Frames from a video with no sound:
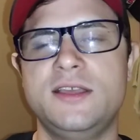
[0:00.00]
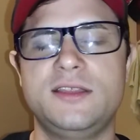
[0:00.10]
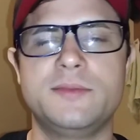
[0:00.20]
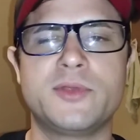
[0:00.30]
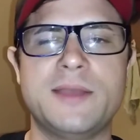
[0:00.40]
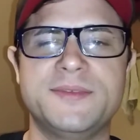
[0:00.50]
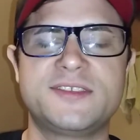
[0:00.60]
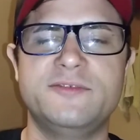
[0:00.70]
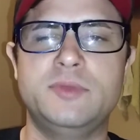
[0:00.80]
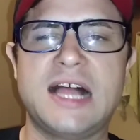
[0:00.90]
the premise
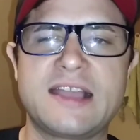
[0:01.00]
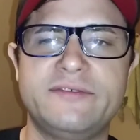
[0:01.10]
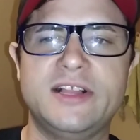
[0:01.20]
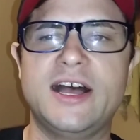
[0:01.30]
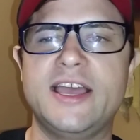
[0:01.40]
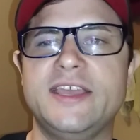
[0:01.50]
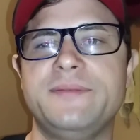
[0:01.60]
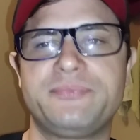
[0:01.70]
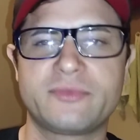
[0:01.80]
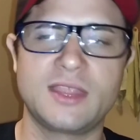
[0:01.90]
of Blackfly
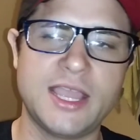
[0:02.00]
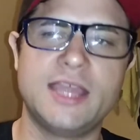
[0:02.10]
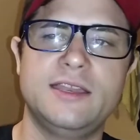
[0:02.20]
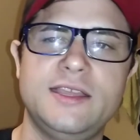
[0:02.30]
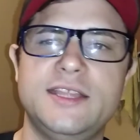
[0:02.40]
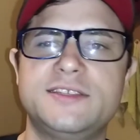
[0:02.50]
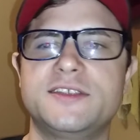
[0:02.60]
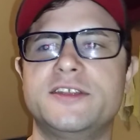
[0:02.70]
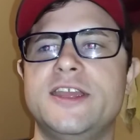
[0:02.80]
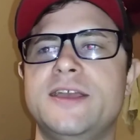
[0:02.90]
and
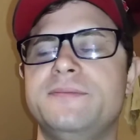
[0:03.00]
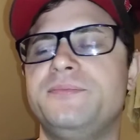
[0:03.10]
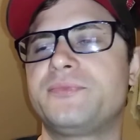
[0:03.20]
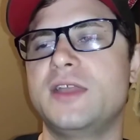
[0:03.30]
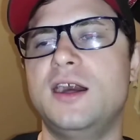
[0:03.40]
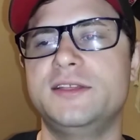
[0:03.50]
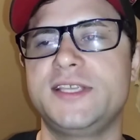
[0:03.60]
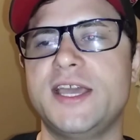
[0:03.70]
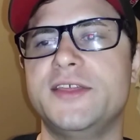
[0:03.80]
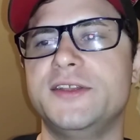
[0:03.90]
Instagram
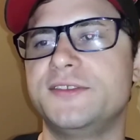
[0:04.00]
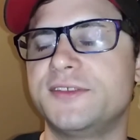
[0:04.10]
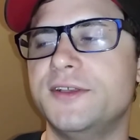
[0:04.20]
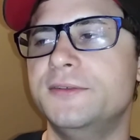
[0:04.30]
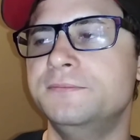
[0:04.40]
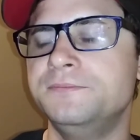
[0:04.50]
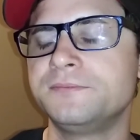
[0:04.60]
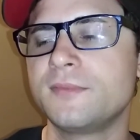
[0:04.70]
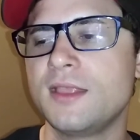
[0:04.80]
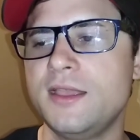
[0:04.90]
altogether. So
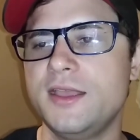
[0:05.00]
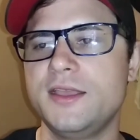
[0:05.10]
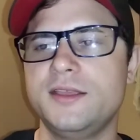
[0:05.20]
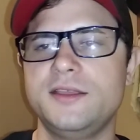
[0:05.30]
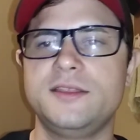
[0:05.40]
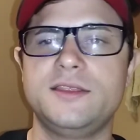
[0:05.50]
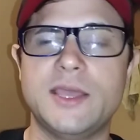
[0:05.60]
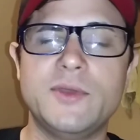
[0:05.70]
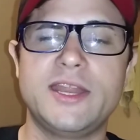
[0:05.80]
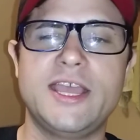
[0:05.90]
they
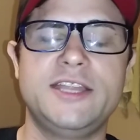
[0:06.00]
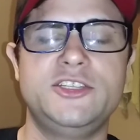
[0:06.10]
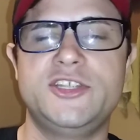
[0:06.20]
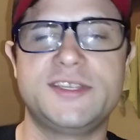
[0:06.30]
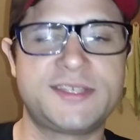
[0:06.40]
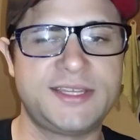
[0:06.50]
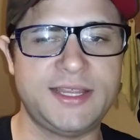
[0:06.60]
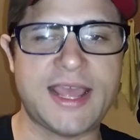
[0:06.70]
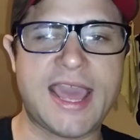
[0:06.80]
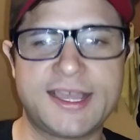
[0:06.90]
went ahead and just
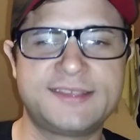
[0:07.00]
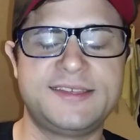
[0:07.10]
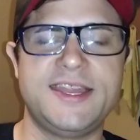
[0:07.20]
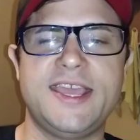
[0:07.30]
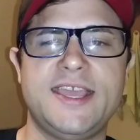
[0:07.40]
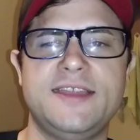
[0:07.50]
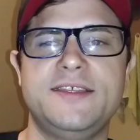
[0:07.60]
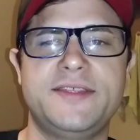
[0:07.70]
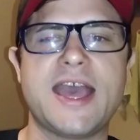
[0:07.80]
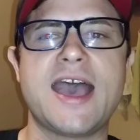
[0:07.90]
X-nayed
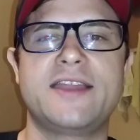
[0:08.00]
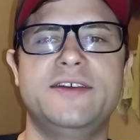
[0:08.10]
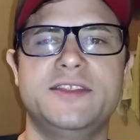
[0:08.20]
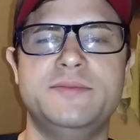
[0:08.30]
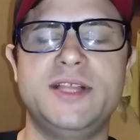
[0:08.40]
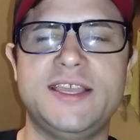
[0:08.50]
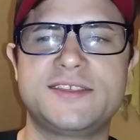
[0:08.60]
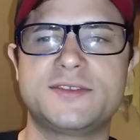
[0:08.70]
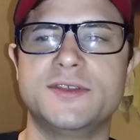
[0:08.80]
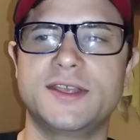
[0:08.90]
that on the Play
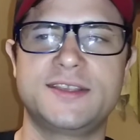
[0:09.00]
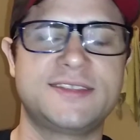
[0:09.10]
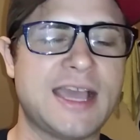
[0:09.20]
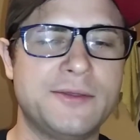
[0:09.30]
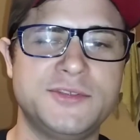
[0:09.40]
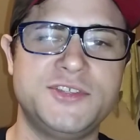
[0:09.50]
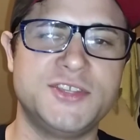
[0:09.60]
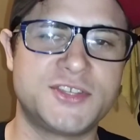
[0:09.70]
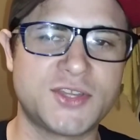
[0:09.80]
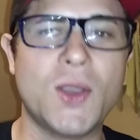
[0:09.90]
Store because that was
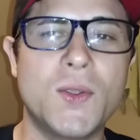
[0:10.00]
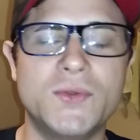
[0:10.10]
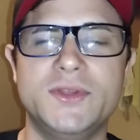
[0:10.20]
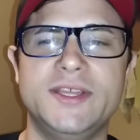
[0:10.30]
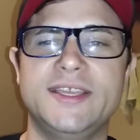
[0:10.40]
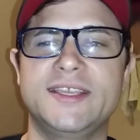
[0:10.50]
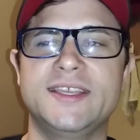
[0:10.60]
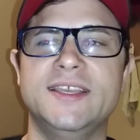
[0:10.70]
just totaling